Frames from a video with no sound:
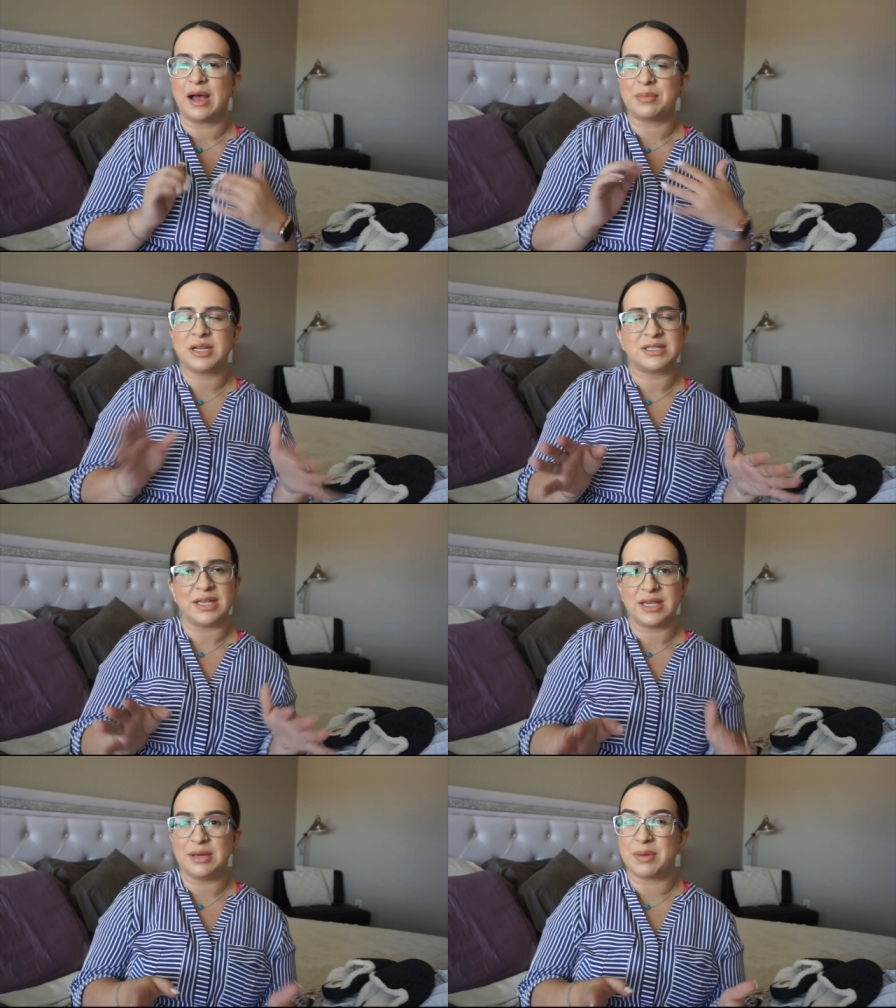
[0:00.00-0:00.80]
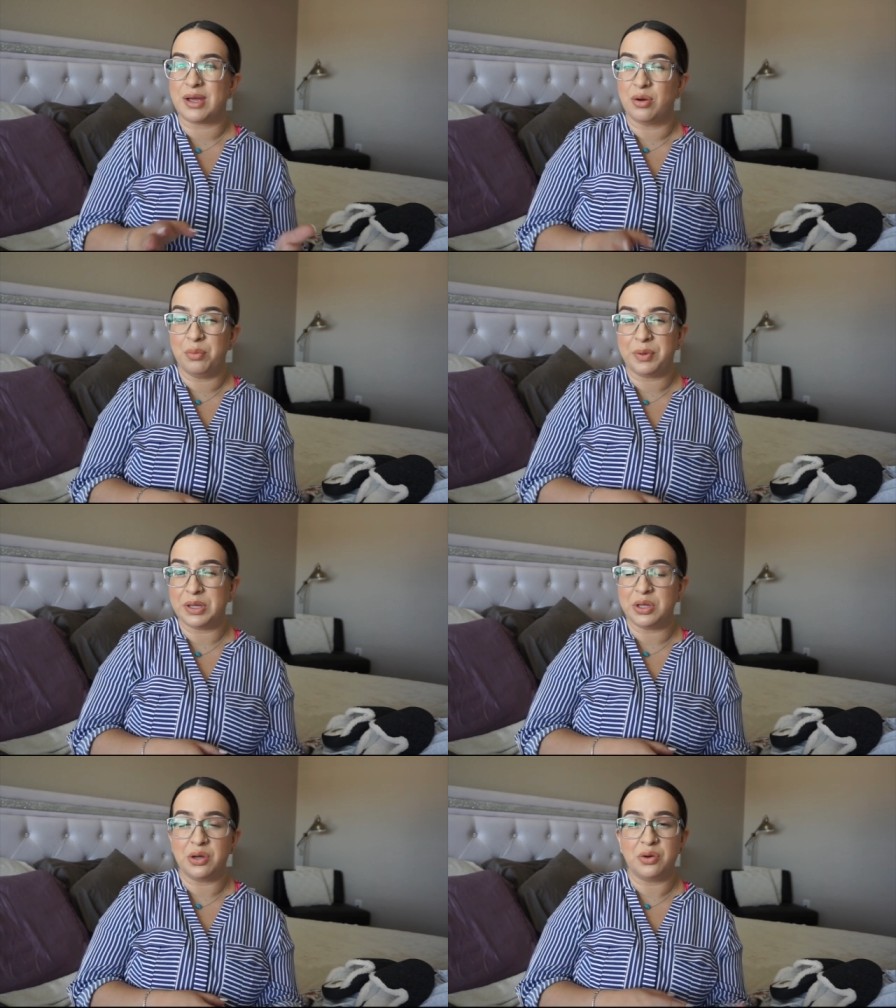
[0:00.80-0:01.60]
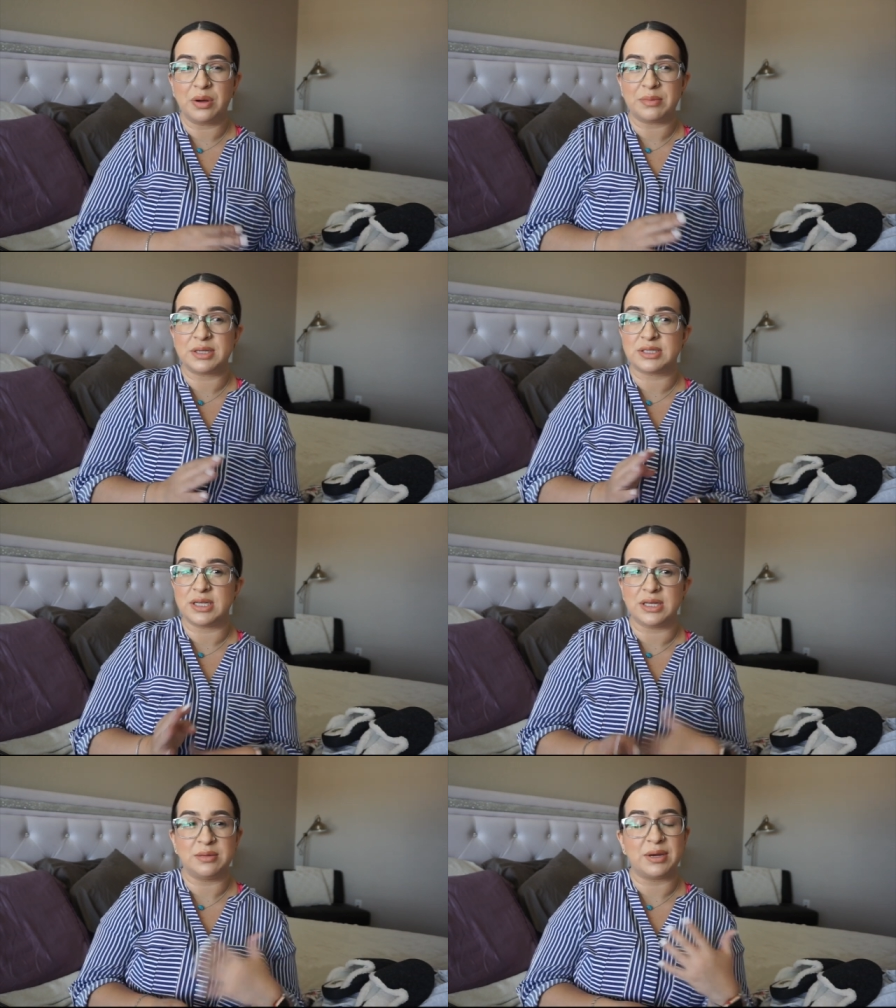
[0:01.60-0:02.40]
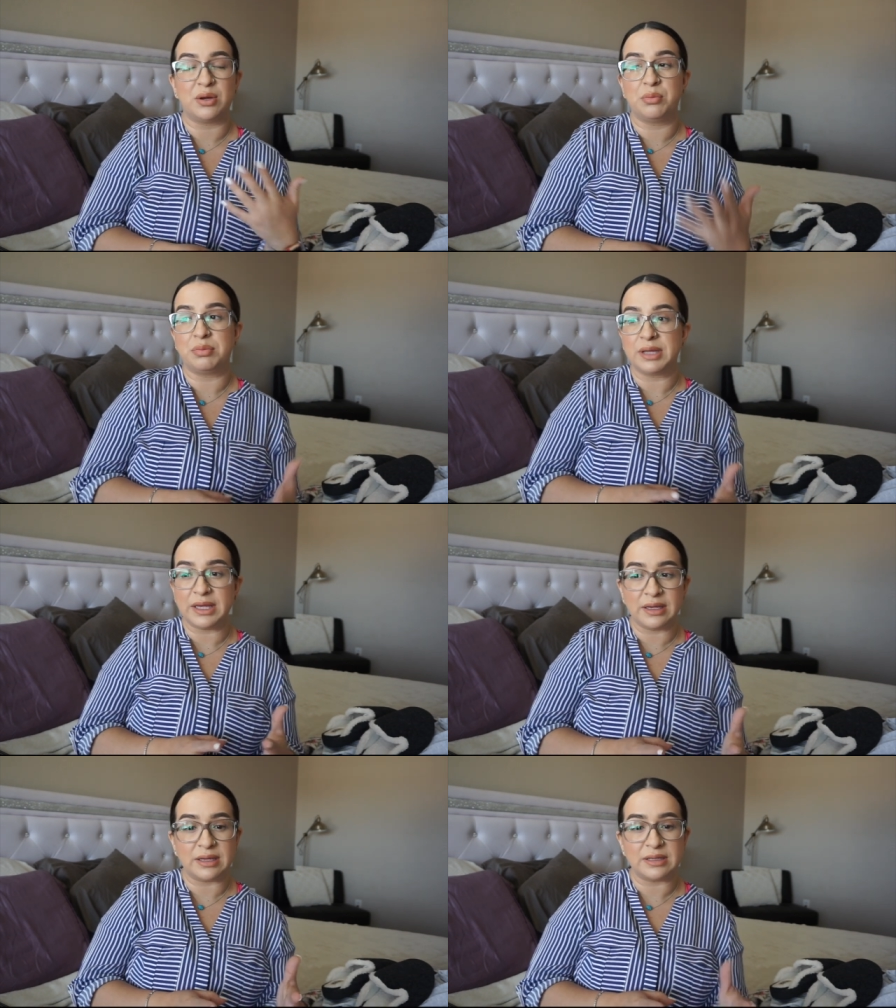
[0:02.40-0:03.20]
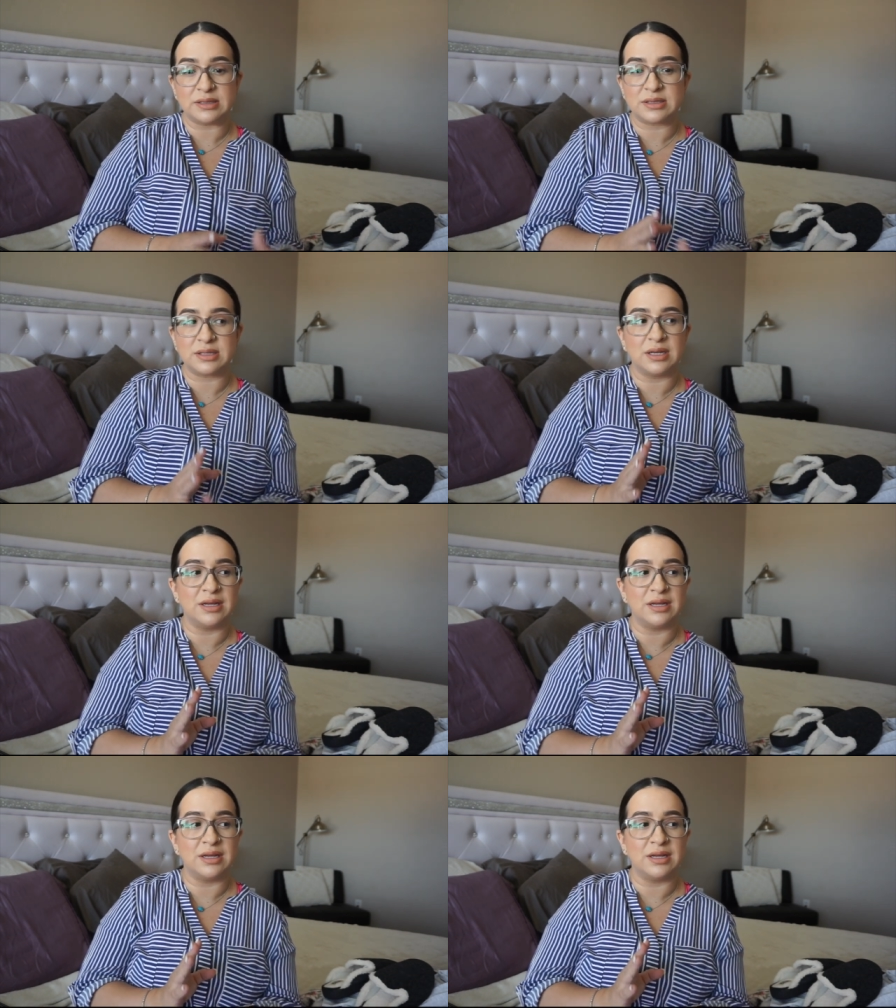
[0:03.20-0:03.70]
I'm not taking my own pillow. I'm not taking my own blankets.